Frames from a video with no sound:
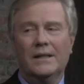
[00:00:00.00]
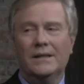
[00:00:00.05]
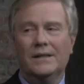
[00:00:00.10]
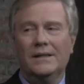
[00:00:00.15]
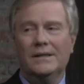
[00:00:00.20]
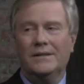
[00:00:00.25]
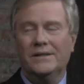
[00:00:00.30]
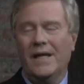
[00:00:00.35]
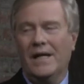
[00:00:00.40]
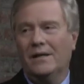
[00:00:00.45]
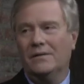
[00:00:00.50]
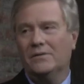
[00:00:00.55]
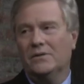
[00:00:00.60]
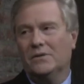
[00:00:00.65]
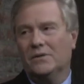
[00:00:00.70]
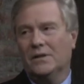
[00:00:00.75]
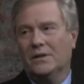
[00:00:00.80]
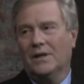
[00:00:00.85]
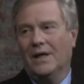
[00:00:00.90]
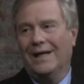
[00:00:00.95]
This
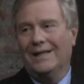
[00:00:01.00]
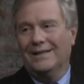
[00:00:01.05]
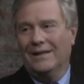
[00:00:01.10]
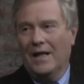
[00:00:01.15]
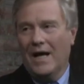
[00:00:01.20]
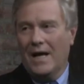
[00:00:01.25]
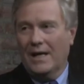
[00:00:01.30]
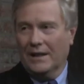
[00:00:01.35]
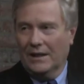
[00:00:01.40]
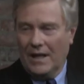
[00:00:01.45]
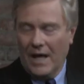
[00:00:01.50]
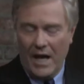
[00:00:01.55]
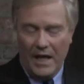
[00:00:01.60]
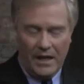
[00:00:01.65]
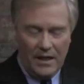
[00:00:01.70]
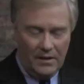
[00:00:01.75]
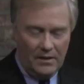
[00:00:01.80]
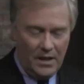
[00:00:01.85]
sounds a lot like,